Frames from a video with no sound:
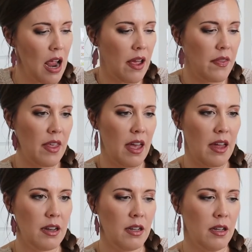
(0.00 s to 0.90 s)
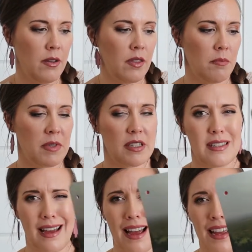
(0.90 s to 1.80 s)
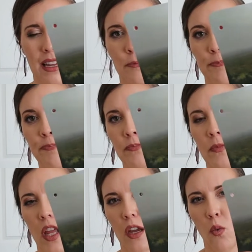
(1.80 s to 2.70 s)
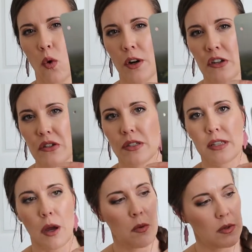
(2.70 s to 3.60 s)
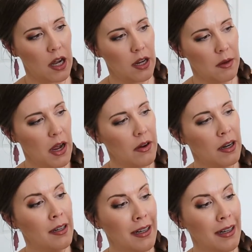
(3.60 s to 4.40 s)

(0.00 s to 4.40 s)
And then the Maasai like warriors. Is that what we're talking about here?